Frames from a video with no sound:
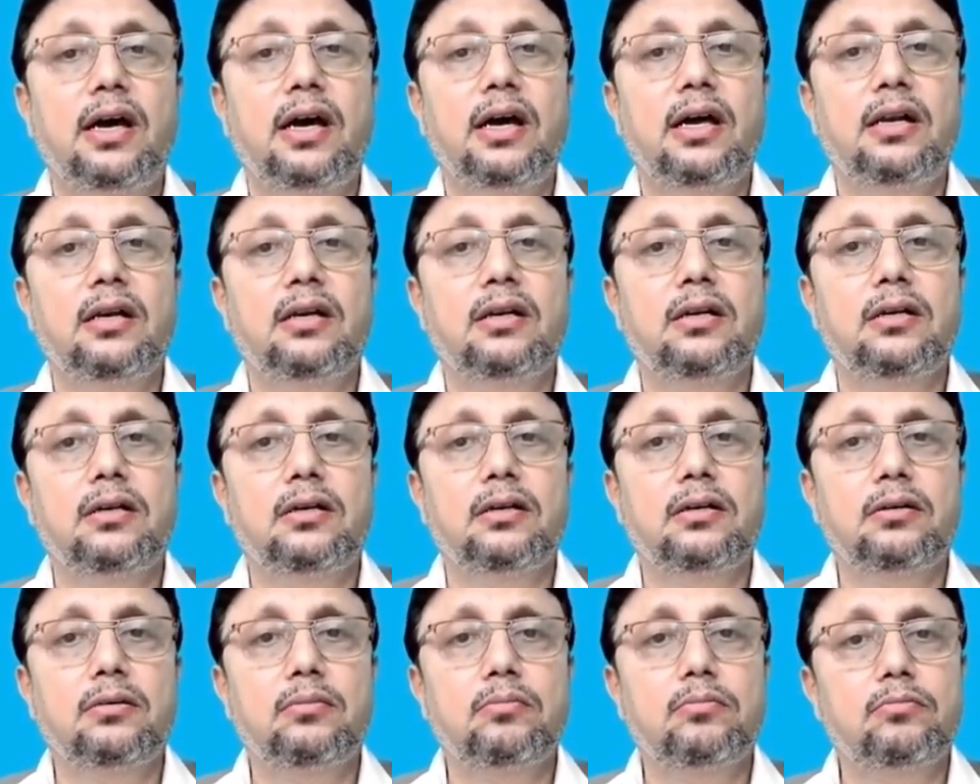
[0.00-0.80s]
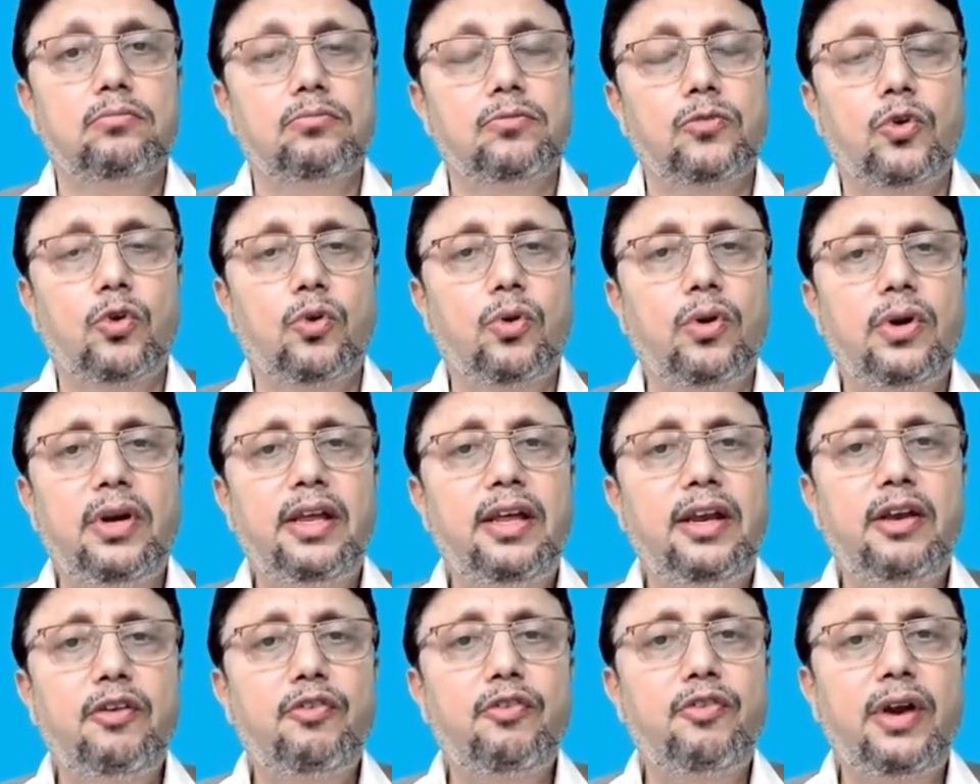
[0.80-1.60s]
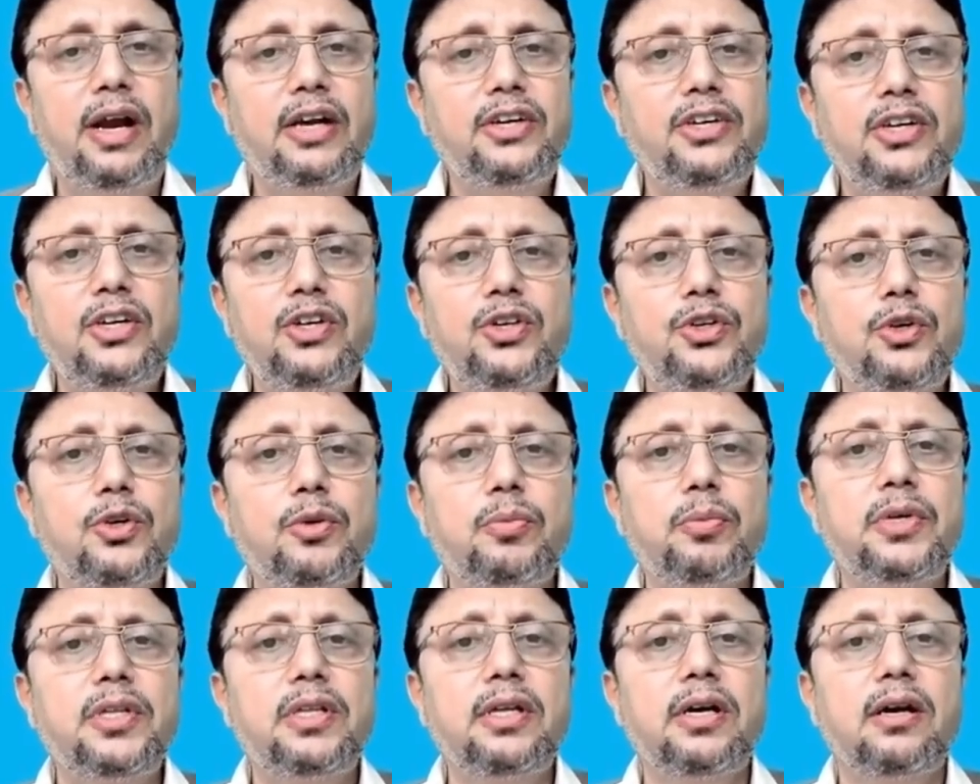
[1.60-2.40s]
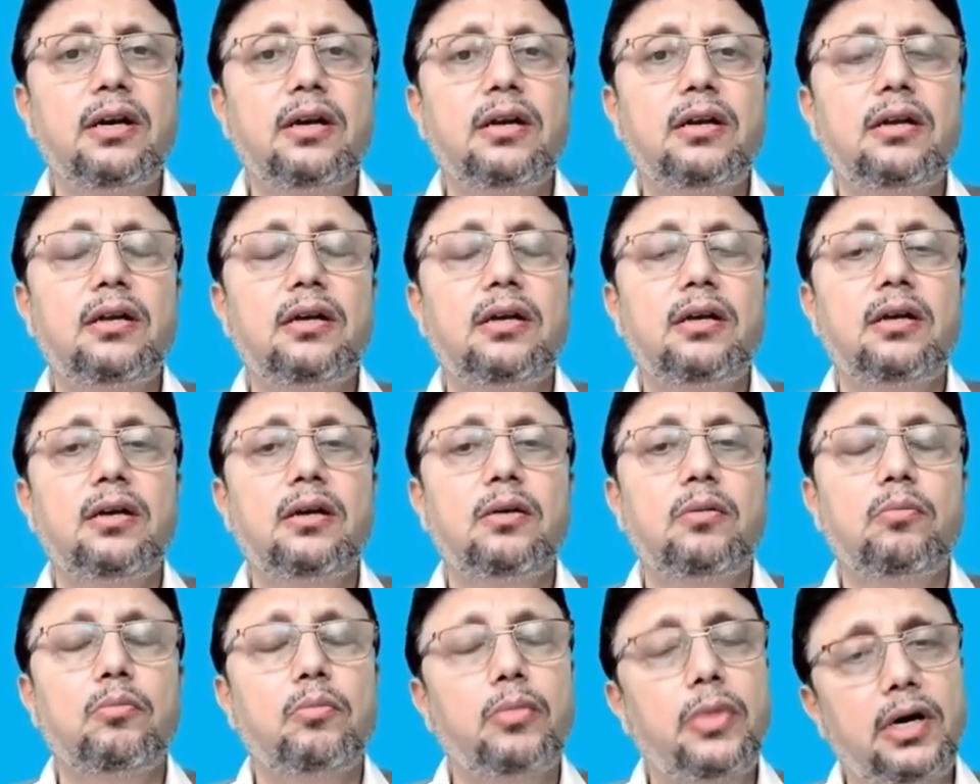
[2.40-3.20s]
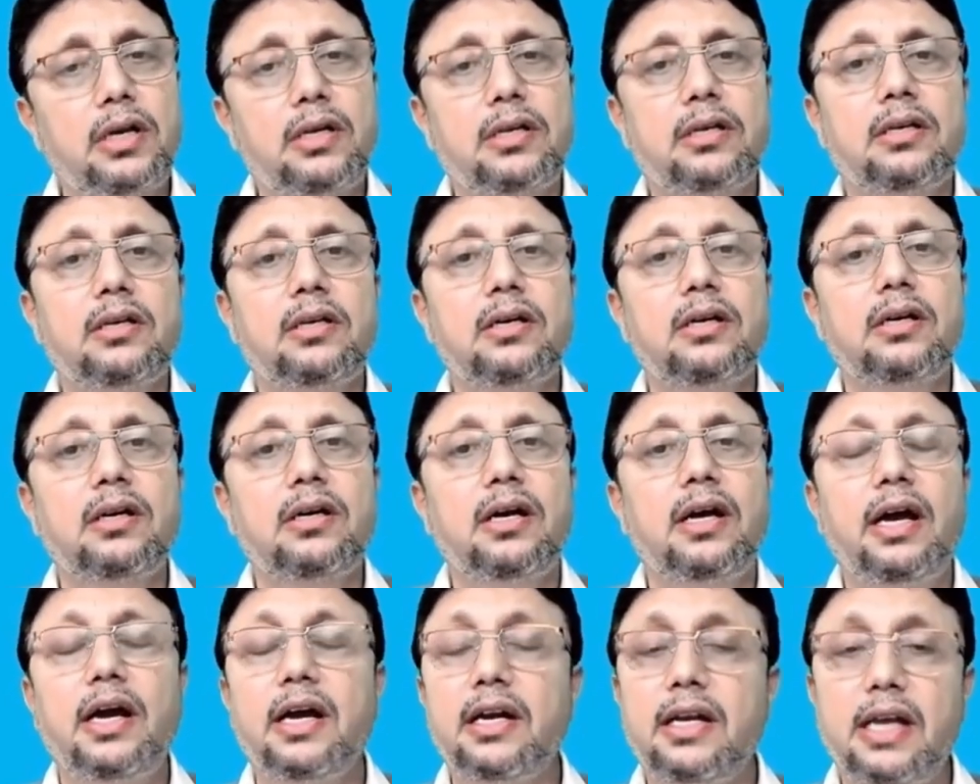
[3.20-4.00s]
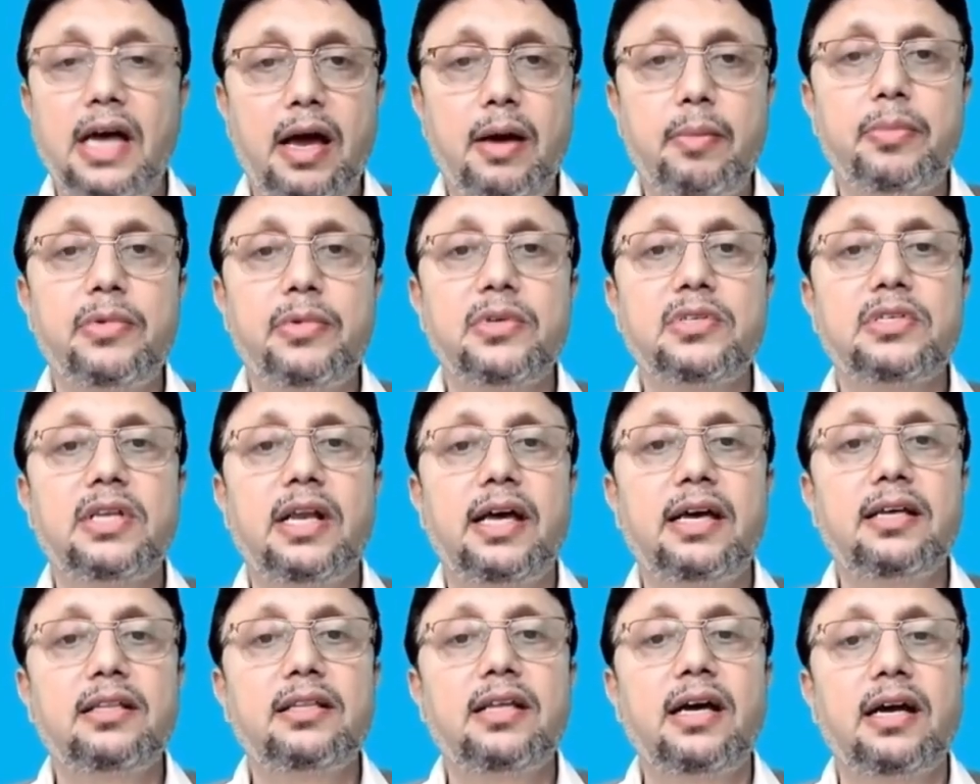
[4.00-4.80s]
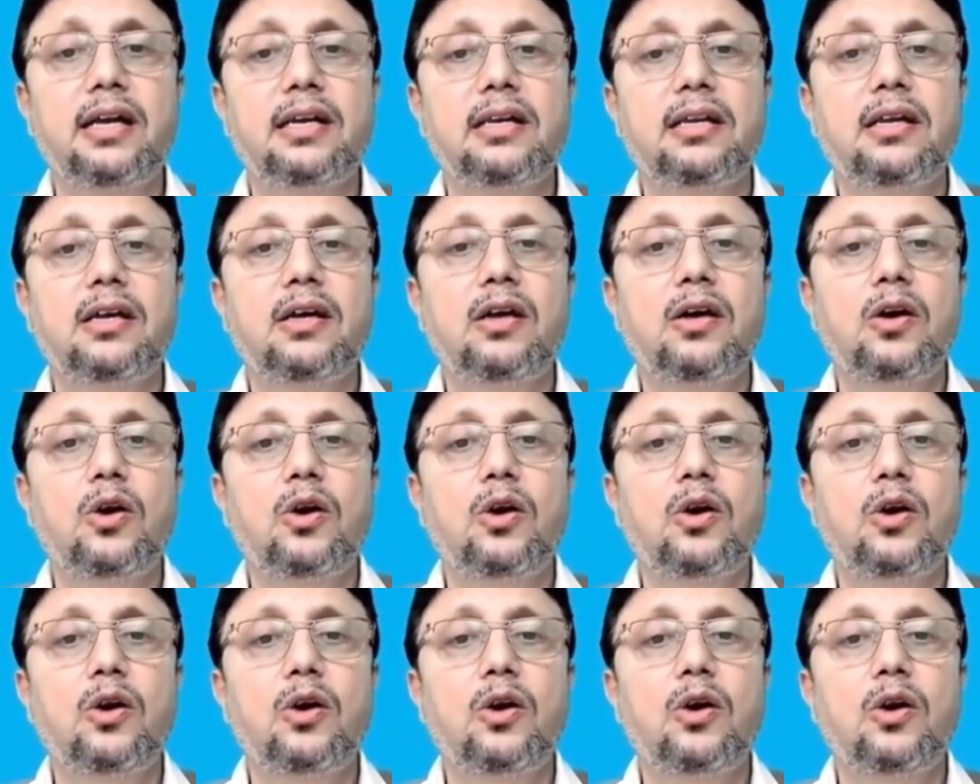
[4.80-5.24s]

And only refraction should be there, but it happens like that.